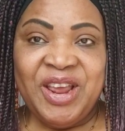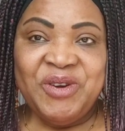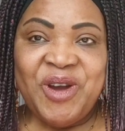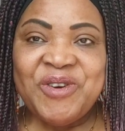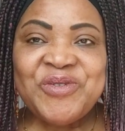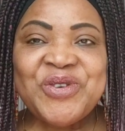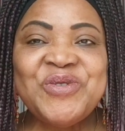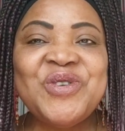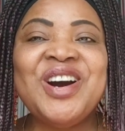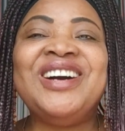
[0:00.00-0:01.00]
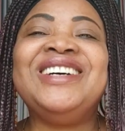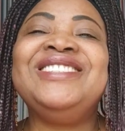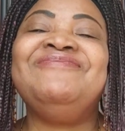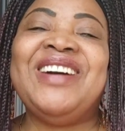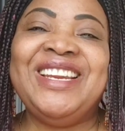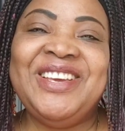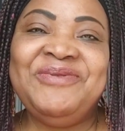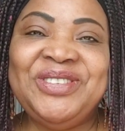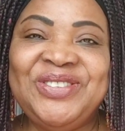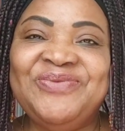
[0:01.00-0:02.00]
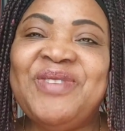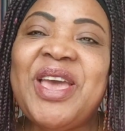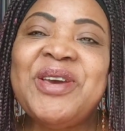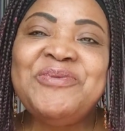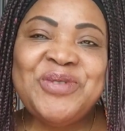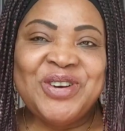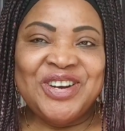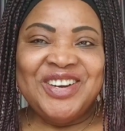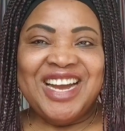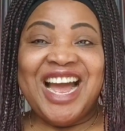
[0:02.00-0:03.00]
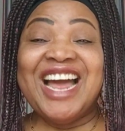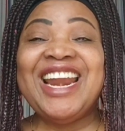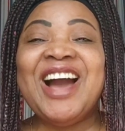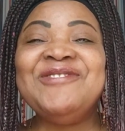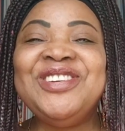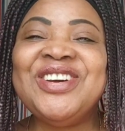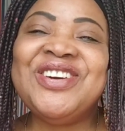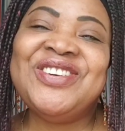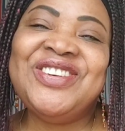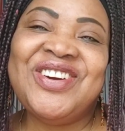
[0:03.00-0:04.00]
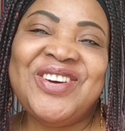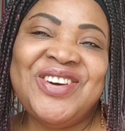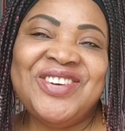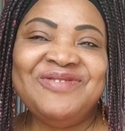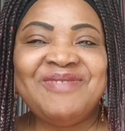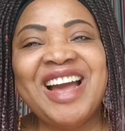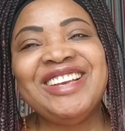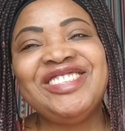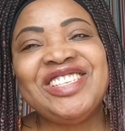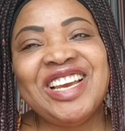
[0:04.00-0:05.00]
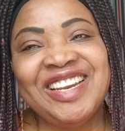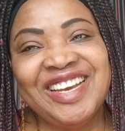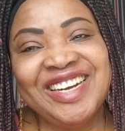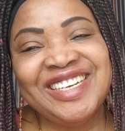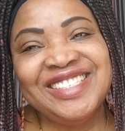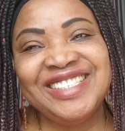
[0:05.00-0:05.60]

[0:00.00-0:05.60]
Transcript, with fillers: Hello everyone, my name is Mabel and I'm known on my channel,